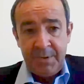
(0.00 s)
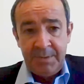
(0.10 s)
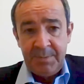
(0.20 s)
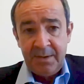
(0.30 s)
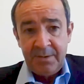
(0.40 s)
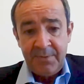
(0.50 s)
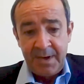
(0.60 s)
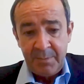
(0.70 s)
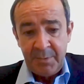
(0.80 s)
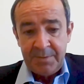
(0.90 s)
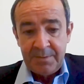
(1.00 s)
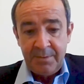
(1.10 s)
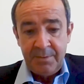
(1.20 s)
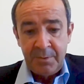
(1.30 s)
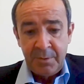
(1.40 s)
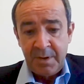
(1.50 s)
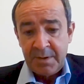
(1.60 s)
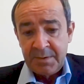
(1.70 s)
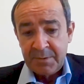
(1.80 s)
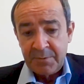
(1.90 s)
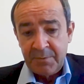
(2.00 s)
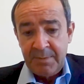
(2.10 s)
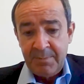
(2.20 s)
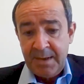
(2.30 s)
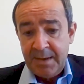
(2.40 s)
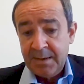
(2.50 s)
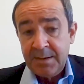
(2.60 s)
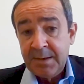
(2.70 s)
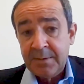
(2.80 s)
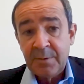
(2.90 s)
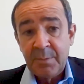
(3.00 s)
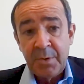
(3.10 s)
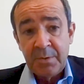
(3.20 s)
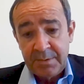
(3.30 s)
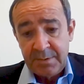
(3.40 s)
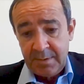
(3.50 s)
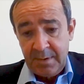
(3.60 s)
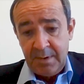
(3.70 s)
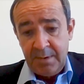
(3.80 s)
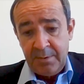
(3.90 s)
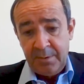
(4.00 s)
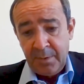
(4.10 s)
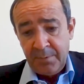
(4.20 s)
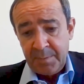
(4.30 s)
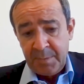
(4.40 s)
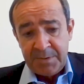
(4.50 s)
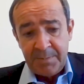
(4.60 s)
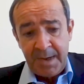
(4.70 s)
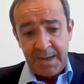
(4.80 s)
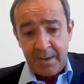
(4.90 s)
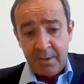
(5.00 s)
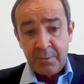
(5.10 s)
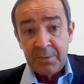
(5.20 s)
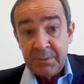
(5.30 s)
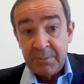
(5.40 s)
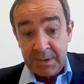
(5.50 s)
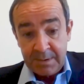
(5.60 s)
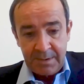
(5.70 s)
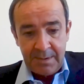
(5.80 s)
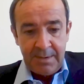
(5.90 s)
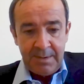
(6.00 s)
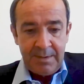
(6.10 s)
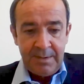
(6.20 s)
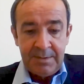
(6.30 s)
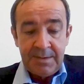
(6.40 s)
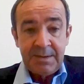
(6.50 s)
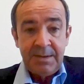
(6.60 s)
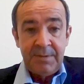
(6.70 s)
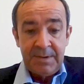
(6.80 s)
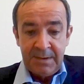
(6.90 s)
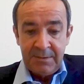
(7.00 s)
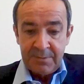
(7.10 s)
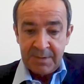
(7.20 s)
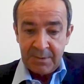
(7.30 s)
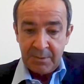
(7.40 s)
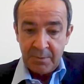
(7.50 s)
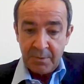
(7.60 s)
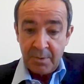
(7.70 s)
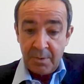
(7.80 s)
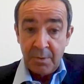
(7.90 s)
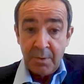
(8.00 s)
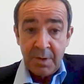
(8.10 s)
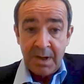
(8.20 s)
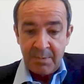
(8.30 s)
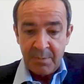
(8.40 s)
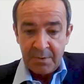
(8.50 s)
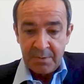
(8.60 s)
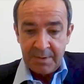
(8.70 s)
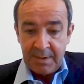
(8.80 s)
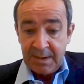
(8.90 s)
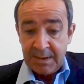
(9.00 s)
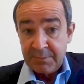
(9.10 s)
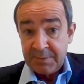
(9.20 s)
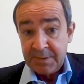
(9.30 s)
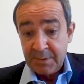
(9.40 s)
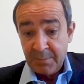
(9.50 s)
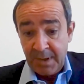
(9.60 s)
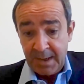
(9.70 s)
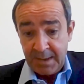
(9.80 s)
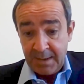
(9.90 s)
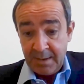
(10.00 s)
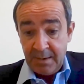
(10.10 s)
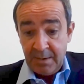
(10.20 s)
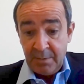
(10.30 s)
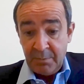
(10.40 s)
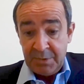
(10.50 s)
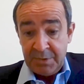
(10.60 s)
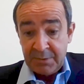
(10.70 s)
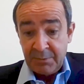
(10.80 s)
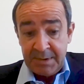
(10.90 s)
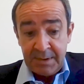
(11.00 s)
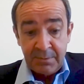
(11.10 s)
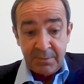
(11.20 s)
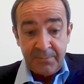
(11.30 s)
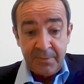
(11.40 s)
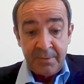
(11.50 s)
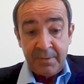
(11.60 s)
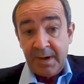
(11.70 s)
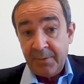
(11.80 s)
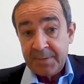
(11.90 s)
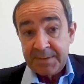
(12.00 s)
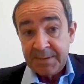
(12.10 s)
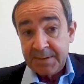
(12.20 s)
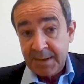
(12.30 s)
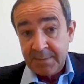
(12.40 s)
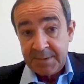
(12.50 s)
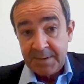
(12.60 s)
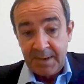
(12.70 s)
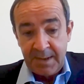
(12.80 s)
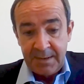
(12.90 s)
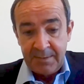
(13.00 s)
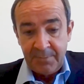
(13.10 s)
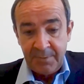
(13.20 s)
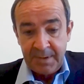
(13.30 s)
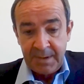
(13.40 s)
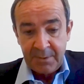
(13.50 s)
pandemic environment, the nuclear industry may indeed support the governments by continuing its activity to secure a low-carbon electricity supply, which is critical for the health systems and for the